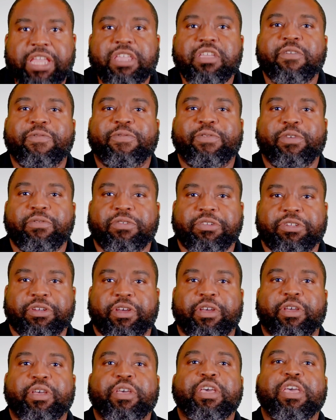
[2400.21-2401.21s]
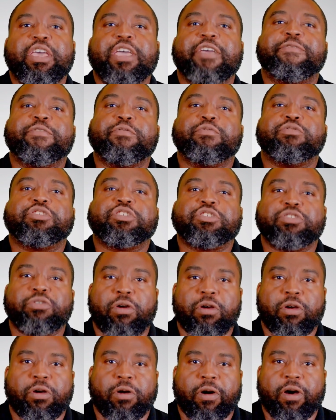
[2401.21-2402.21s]
in your future if you were
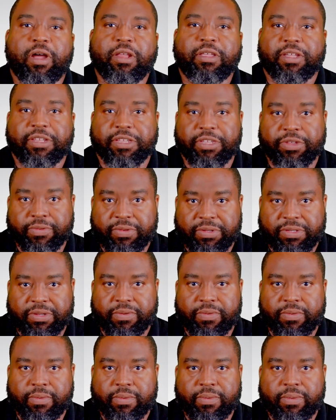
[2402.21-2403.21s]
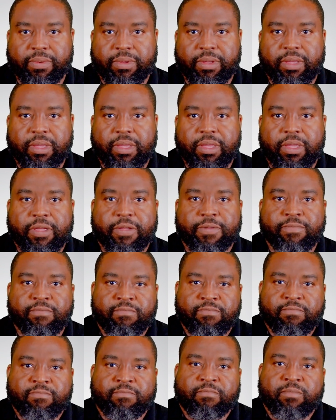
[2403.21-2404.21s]
sure God could use you?
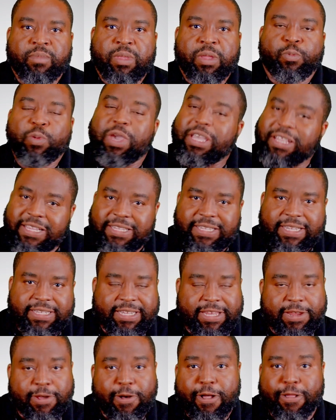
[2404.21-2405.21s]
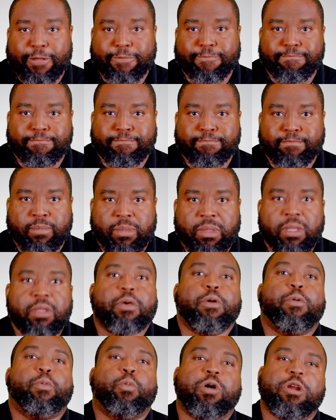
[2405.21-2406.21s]
Weaknesses and all.
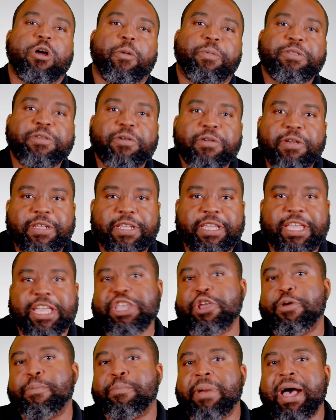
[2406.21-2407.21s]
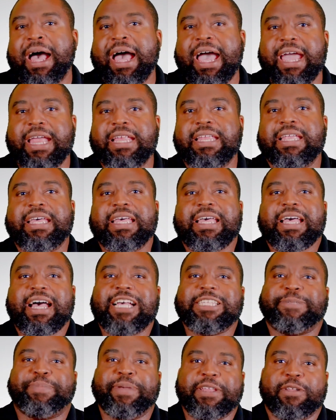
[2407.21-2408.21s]
What opportunity in your mind
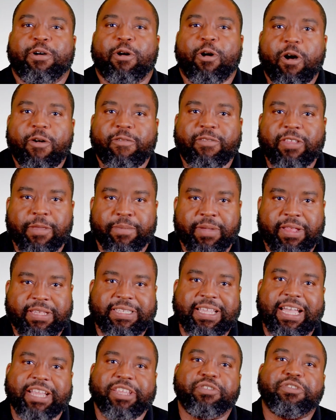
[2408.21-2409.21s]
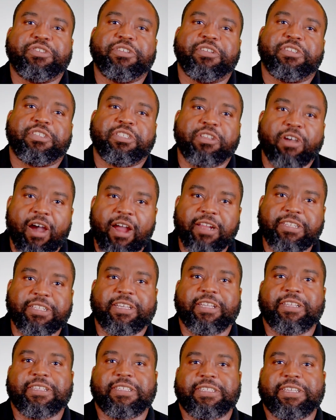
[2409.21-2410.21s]
has been off limits that you should start to
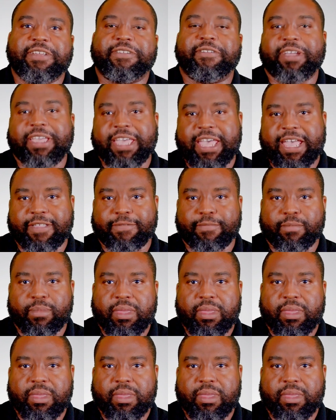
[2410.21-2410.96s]
consider again?